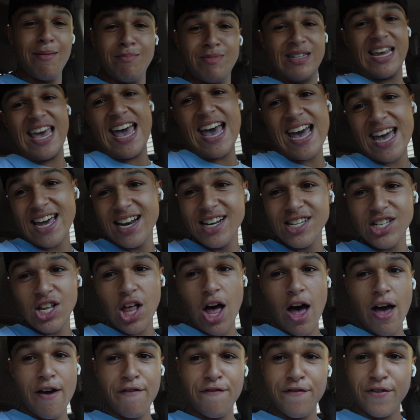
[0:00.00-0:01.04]
am taking his
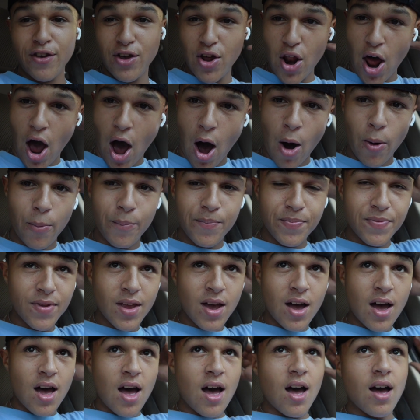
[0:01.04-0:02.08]
life. You know,
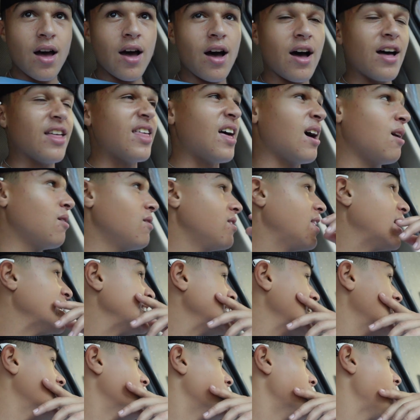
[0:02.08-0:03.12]
uh, that that
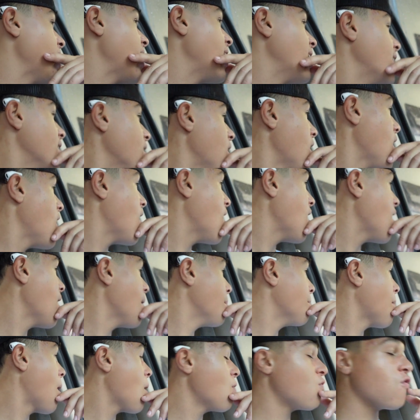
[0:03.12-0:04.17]
sounded bad.
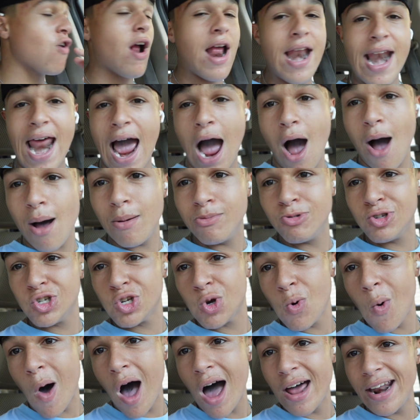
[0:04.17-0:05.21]
Um, right now I'm
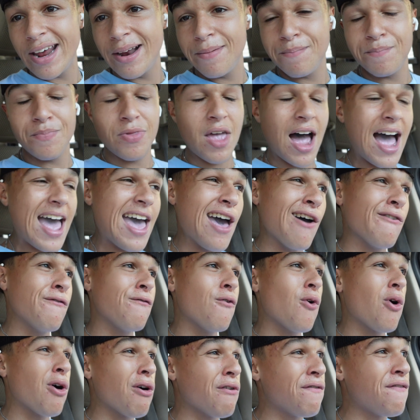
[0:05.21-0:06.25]
squatting. I hit
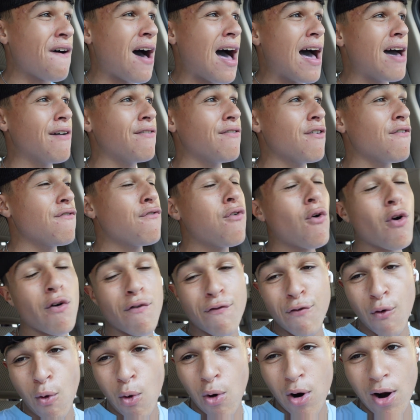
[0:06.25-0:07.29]
405,
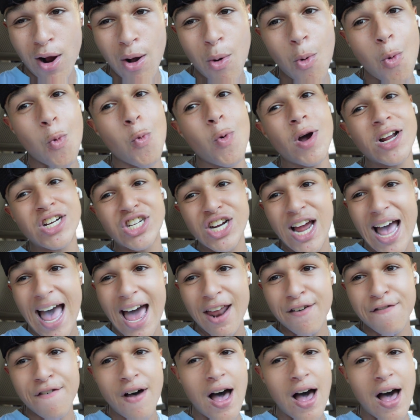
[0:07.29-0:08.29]
44. Wish I had